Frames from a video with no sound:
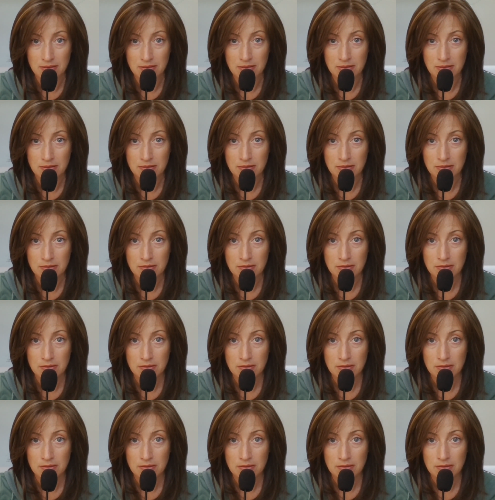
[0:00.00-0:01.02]

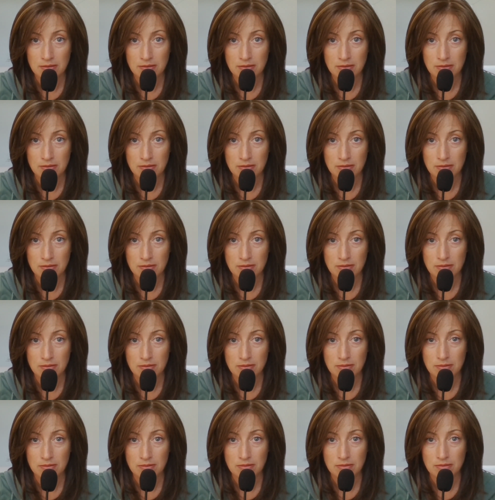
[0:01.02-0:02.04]

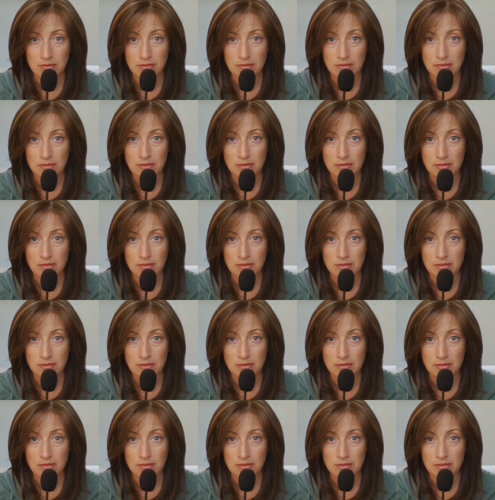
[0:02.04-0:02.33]
Nobody speaks.